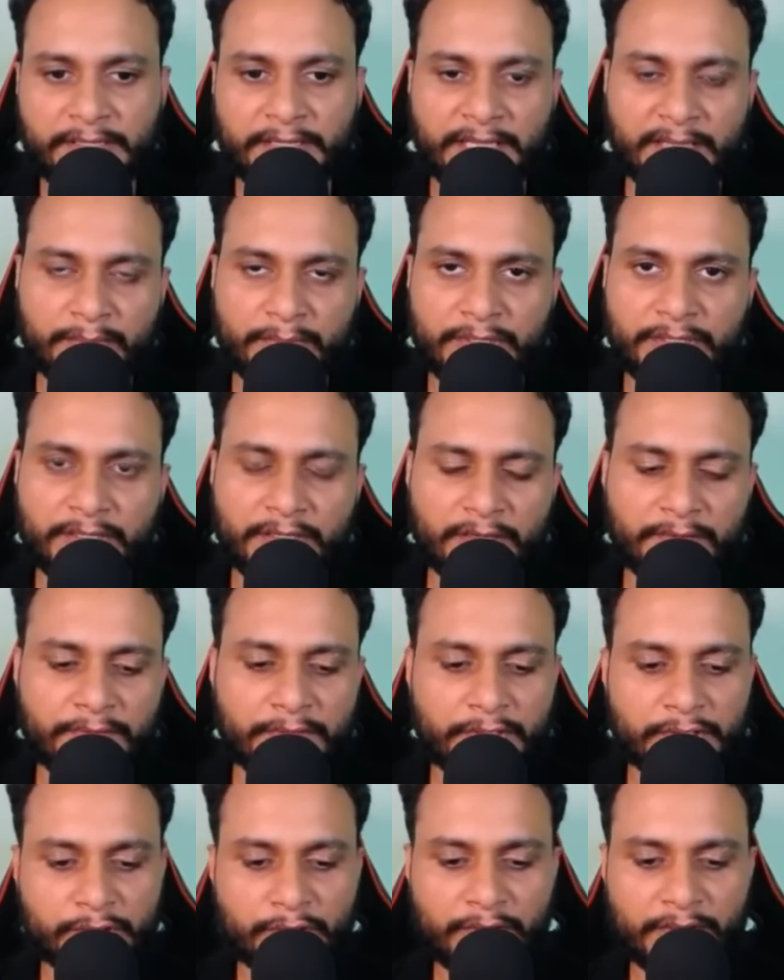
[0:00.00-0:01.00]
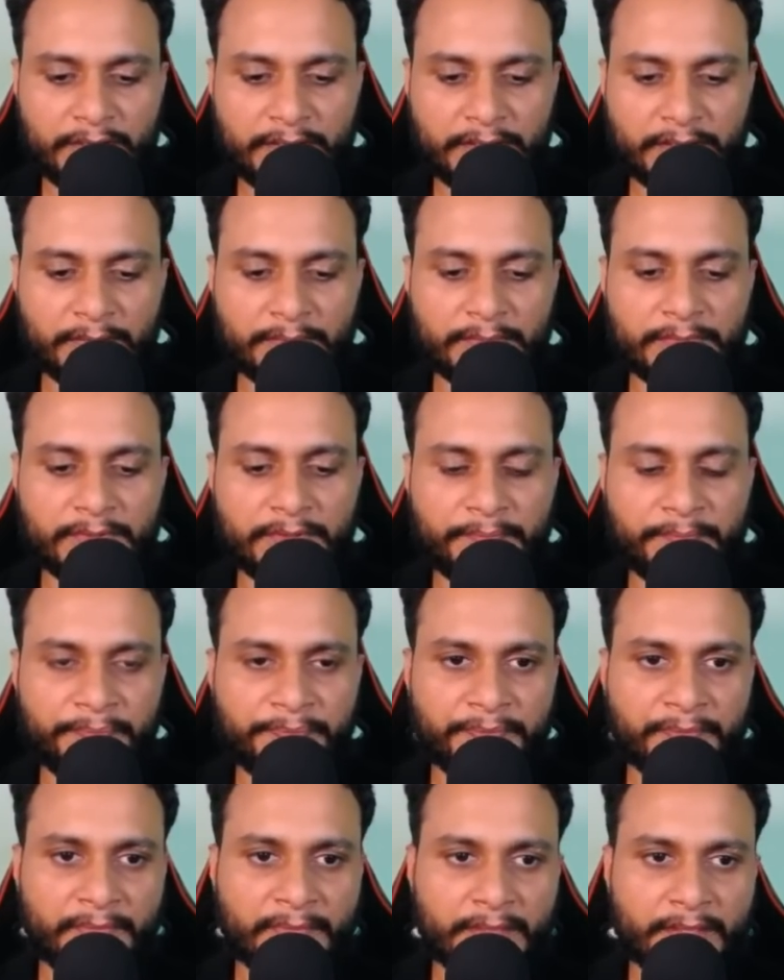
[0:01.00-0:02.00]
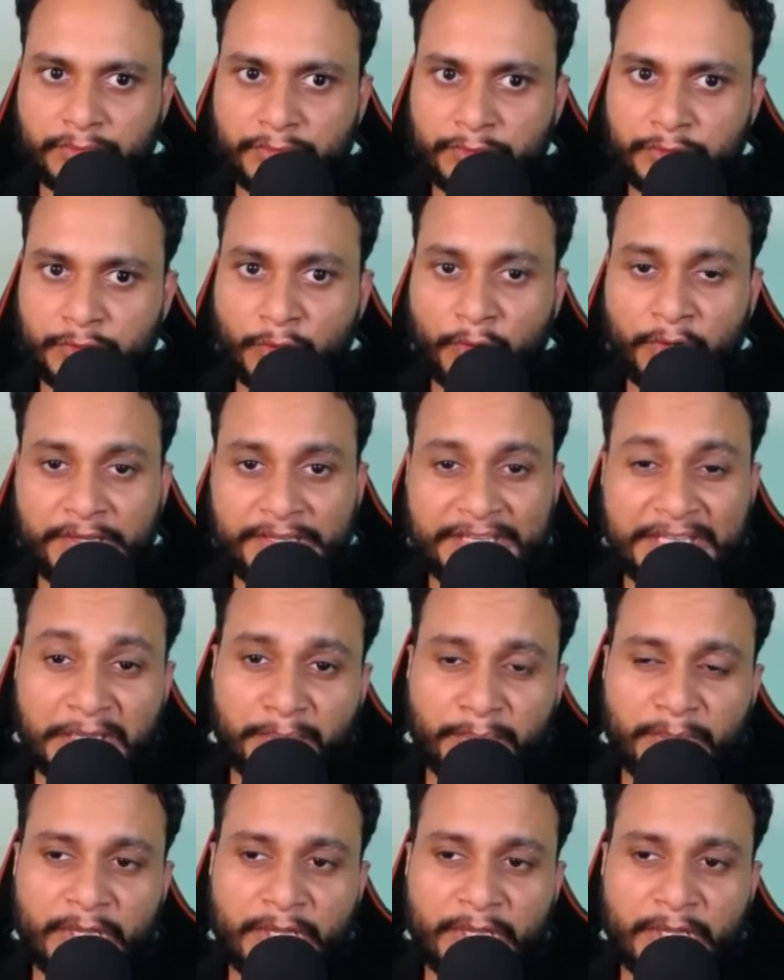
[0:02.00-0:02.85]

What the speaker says: diameter after joining them. Joining